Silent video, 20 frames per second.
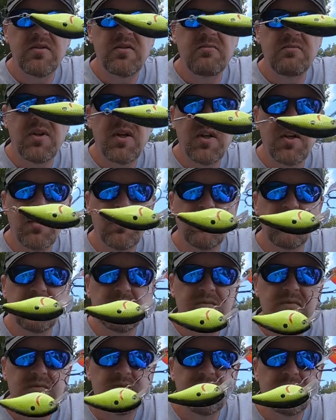and black,
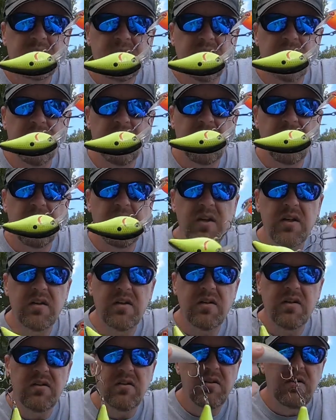and a crawdad
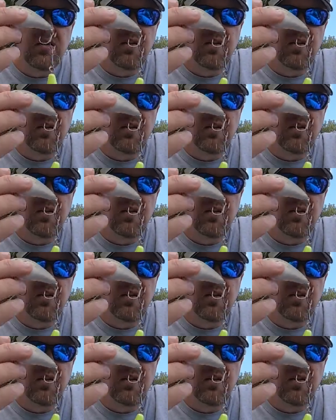color.